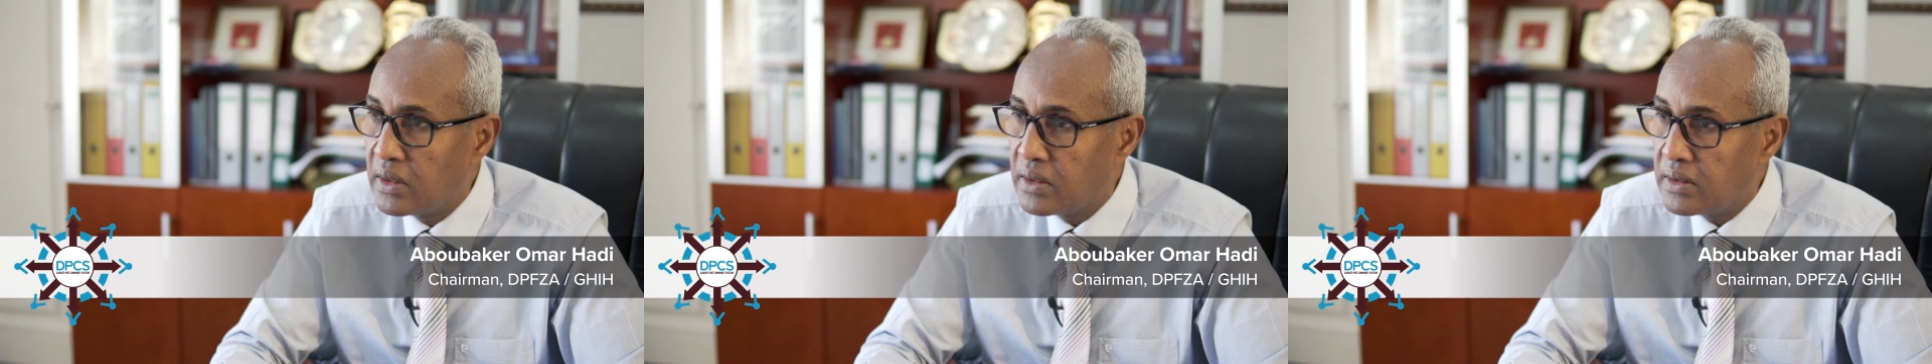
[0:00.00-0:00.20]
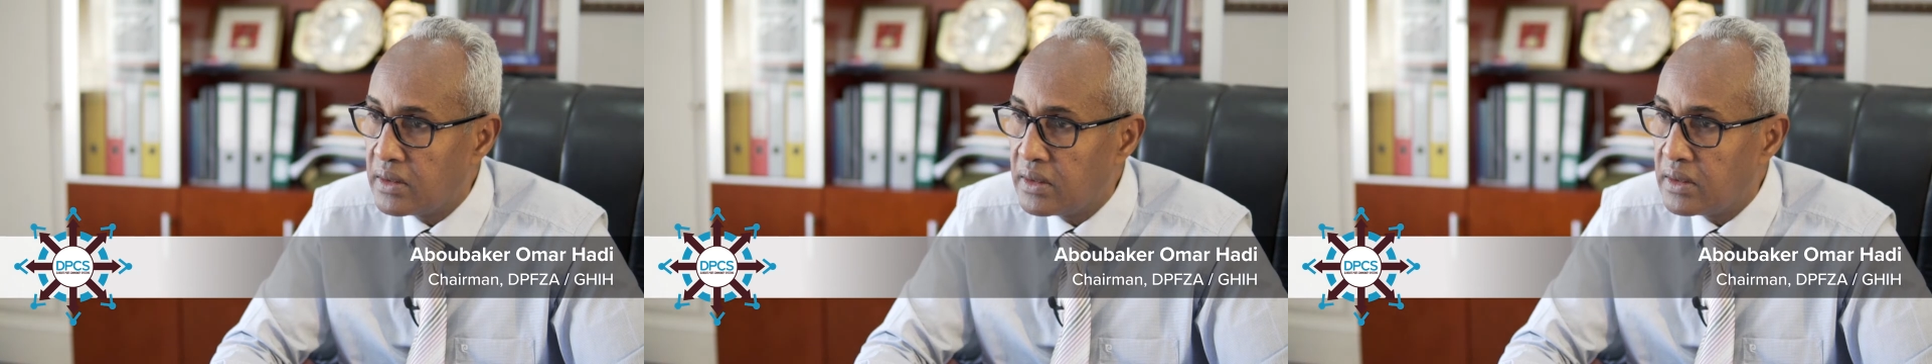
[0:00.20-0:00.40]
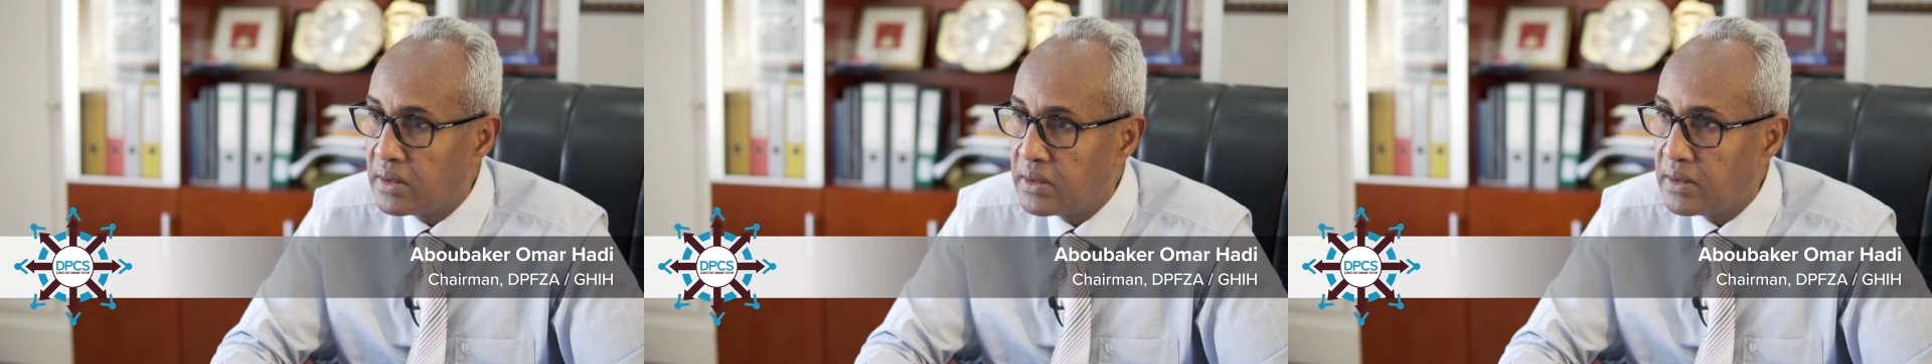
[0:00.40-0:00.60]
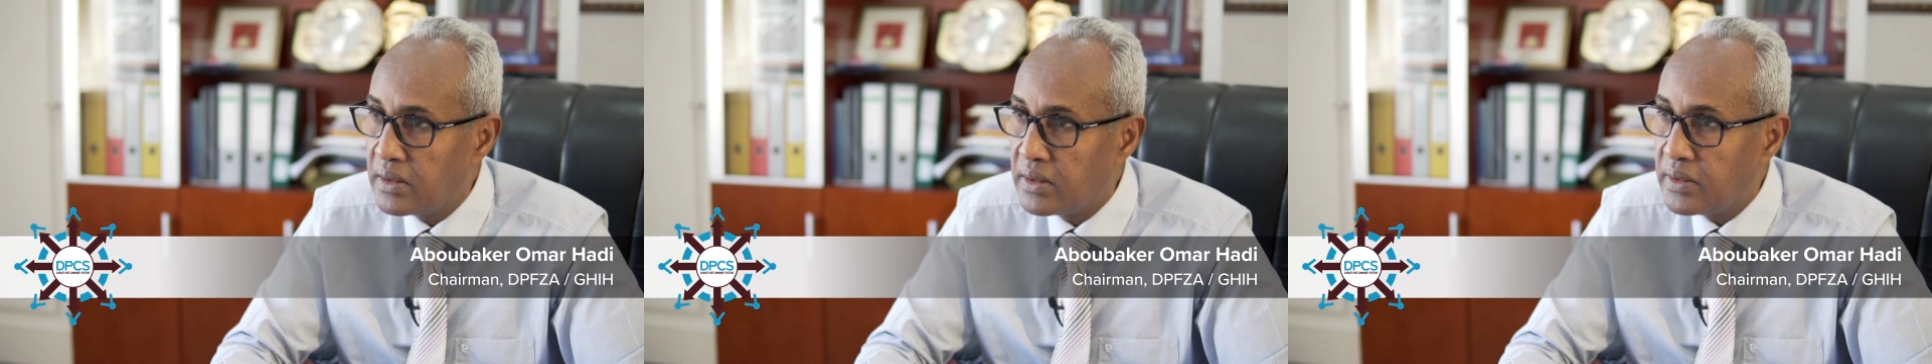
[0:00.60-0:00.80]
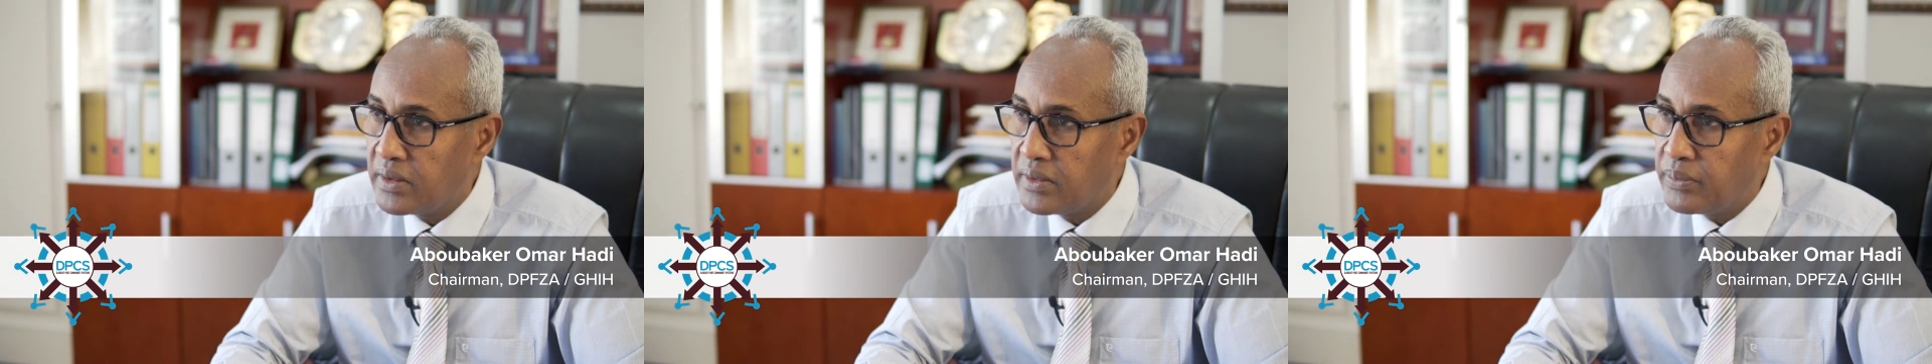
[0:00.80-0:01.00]

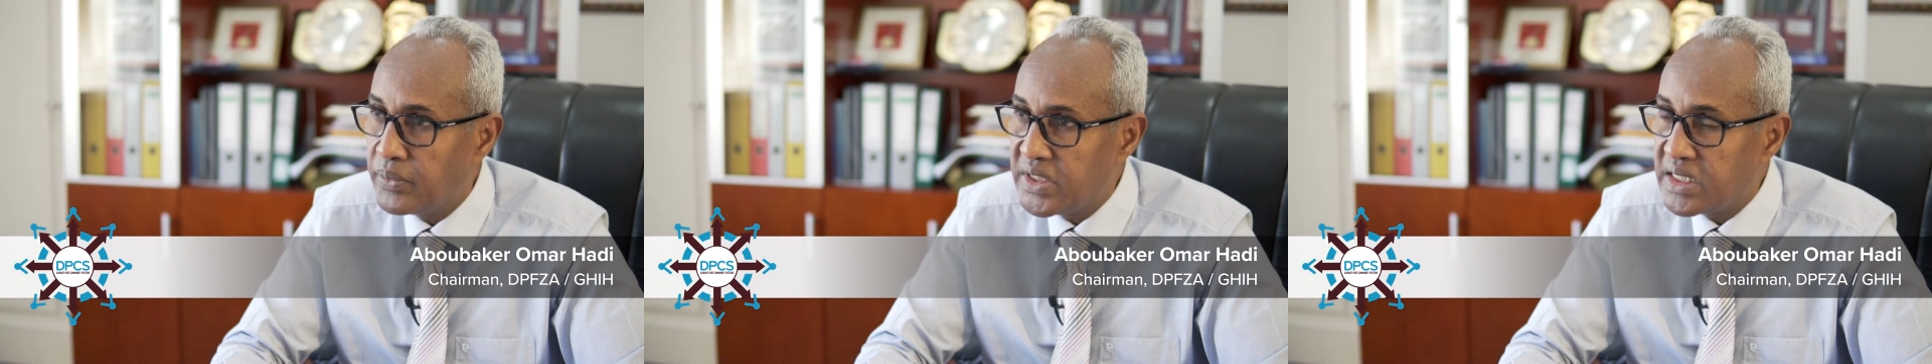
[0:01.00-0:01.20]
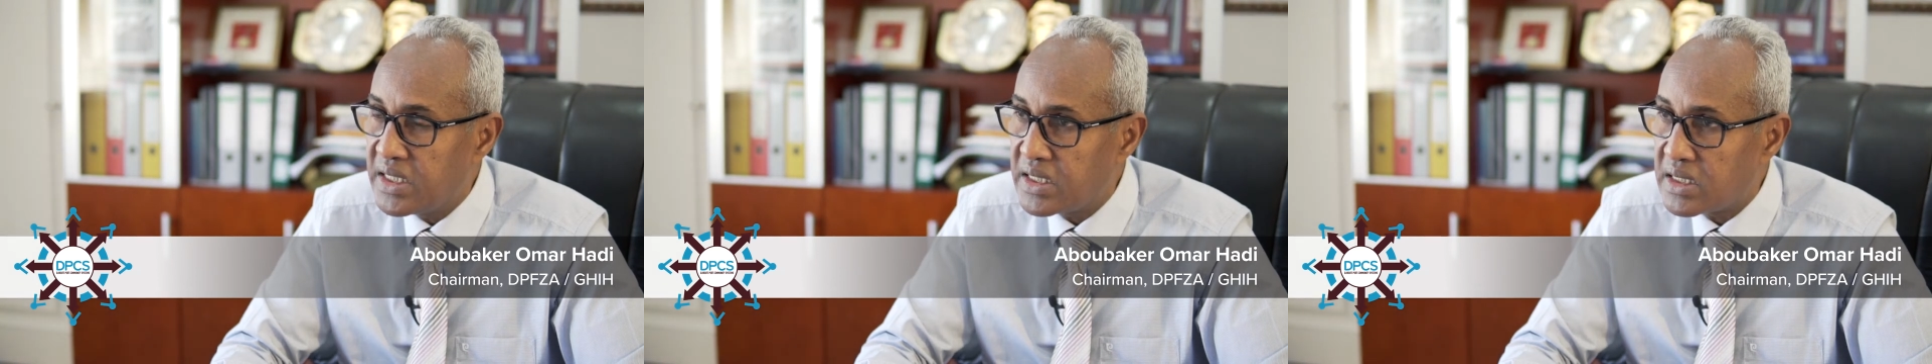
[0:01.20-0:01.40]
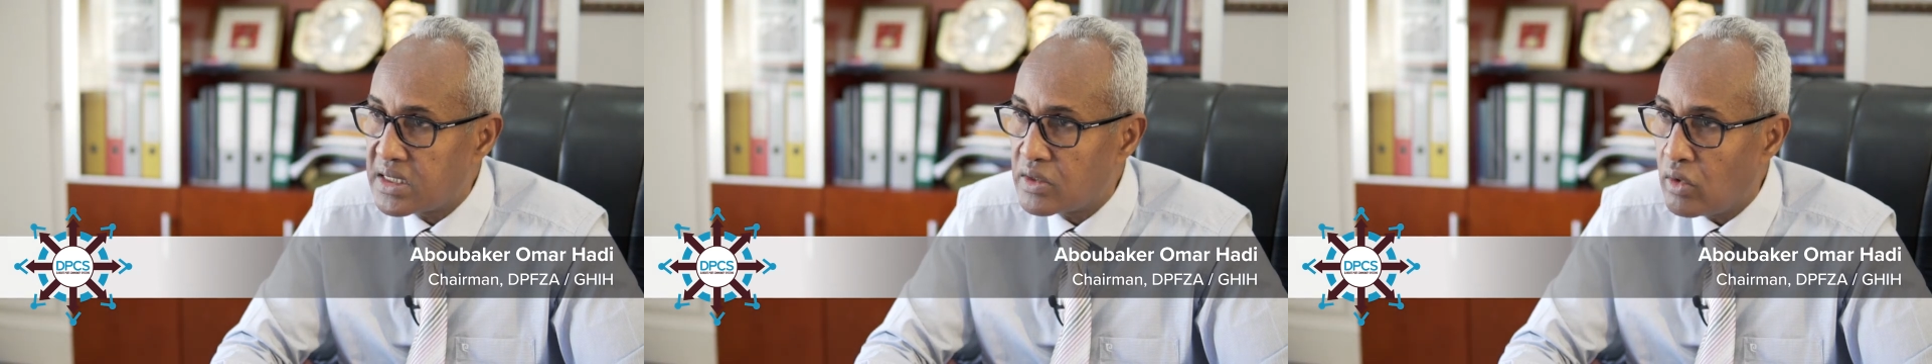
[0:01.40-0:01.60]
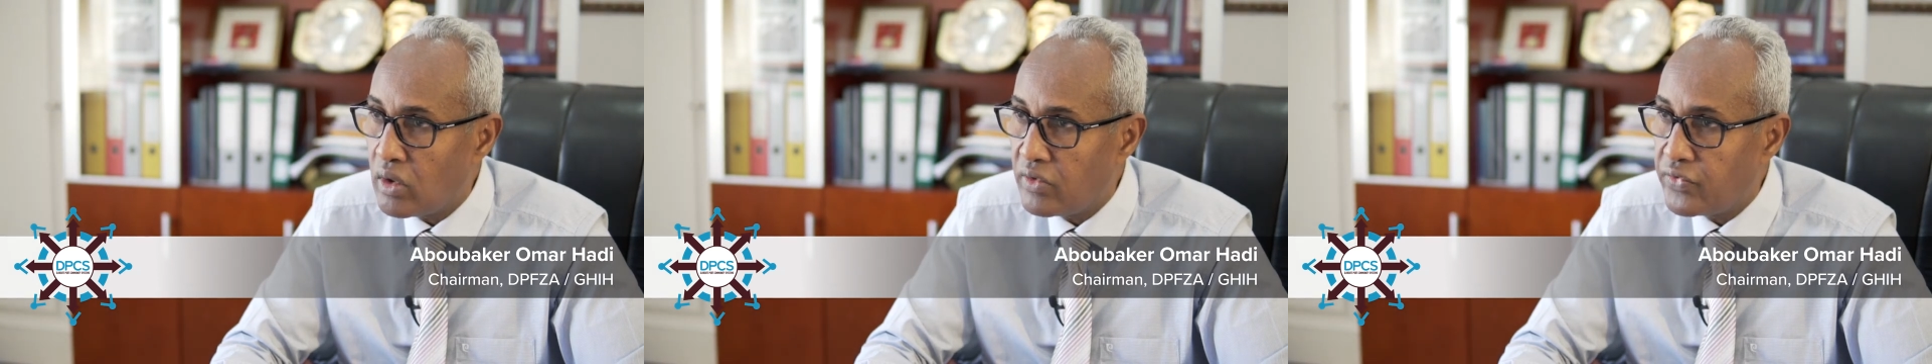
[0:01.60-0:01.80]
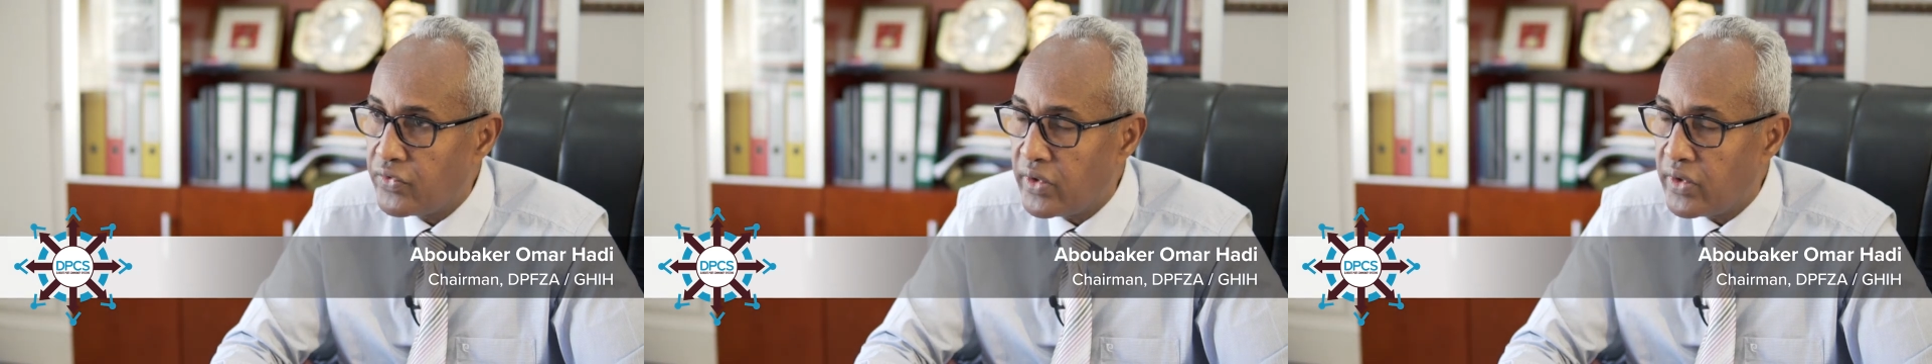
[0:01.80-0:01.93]
the business of